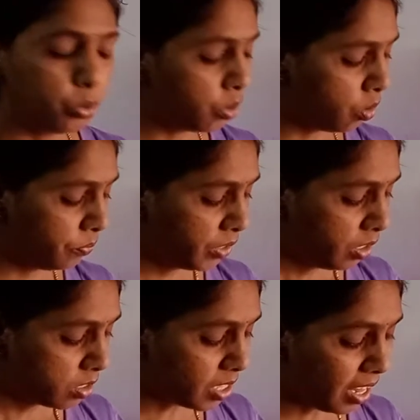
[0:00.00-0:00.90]
You know,
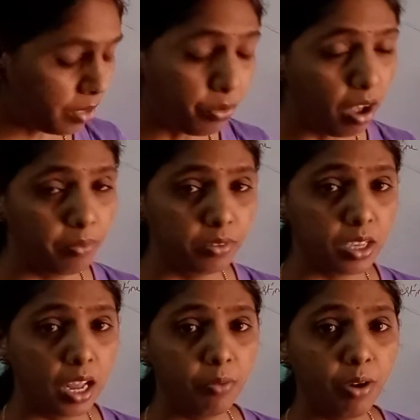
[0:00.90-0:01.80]
saliva
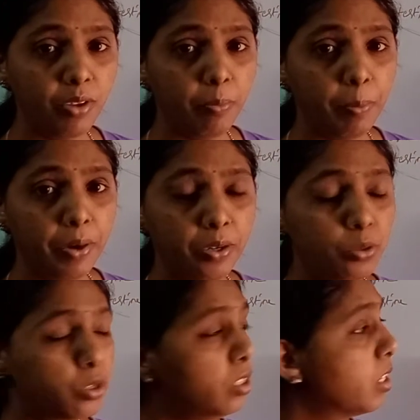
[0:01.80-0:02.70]
will be
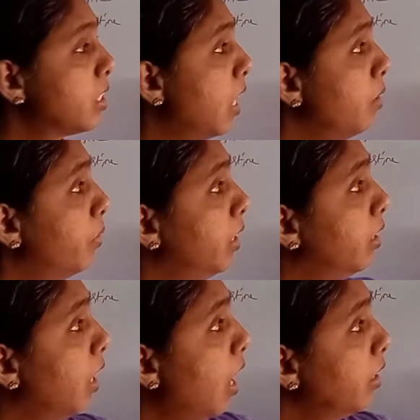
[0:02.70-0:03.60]
produced in the salivary
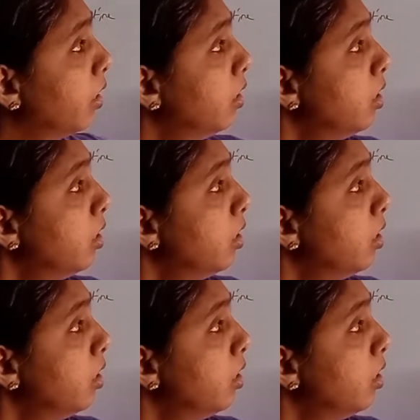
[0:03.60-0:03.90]
gland.